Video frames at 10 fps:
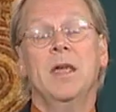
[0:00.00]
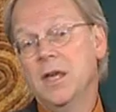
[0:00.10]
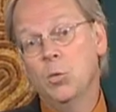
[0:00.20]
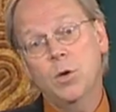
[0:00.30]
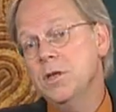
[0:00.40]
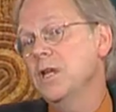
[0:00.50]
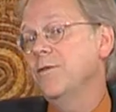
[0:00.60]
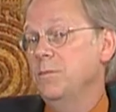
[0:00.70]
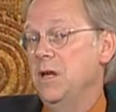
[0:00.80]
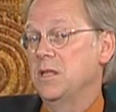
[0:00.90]
It wouldn't
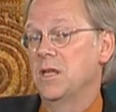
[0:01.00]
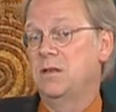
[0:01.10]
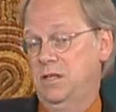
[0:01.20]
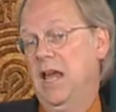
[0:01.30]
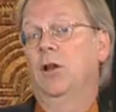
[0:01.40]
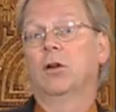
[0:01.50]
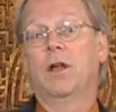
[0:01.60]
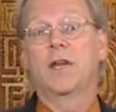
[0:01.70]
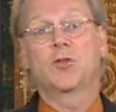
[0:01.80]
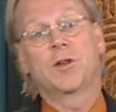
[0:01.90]
even mean that Taylor
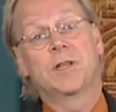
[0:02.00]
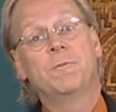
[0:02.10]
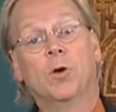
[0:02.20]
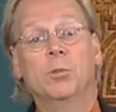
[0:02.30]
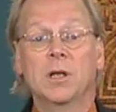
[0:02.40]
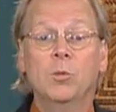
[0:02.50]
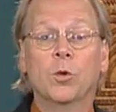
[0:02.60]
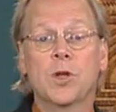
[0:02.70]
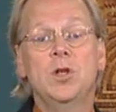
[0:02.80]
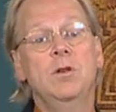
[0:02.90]
likes dressing formally
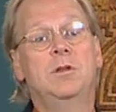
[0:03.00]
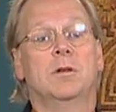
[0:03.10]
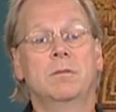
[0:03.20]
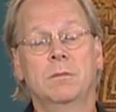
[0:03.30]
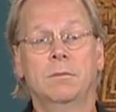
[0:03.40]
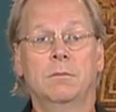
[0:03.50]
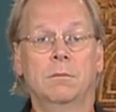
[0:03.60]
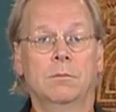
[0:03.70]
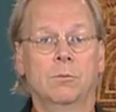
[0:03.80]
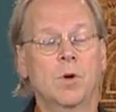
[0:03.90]
more than you do.
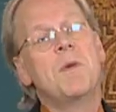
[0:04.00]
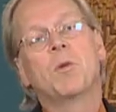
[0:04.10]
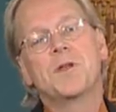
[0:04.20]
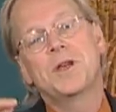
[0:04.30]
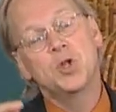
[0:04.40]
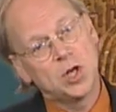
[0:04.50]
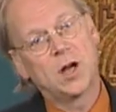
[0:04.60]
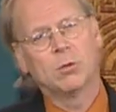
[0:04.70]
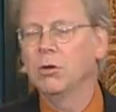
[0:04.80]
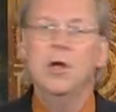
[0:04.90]
Remember that in
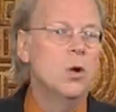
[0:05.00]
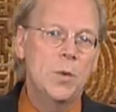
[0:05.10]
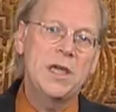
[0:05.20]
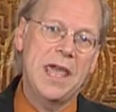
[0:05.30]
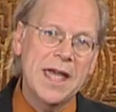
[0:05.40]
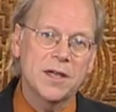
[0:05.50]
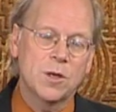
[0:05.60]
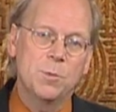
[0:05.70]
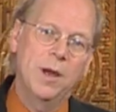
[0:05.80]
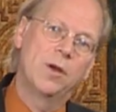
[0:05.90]
general, we can't
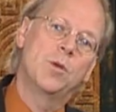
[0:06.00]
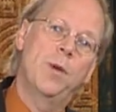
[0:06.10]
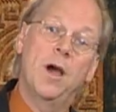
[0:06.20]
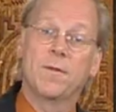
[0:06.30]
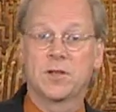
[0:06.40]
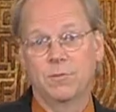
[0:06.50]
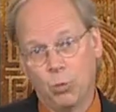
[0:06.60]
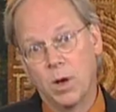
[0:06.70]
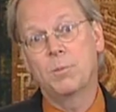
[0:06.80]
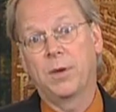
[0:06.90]
compare the payoffs of
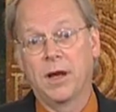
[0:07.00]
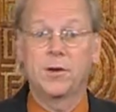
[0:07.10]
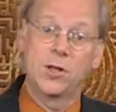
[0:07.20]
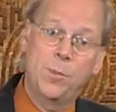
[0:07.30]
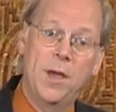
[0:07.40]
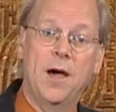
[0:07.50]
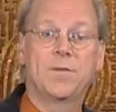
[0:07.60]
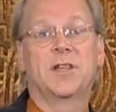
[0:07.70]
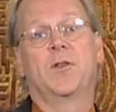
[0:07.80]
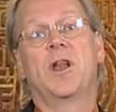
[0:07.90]
one player to the
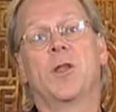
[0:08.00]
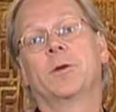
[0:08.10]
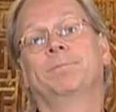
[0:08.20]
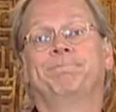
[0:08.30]
payoffs of another.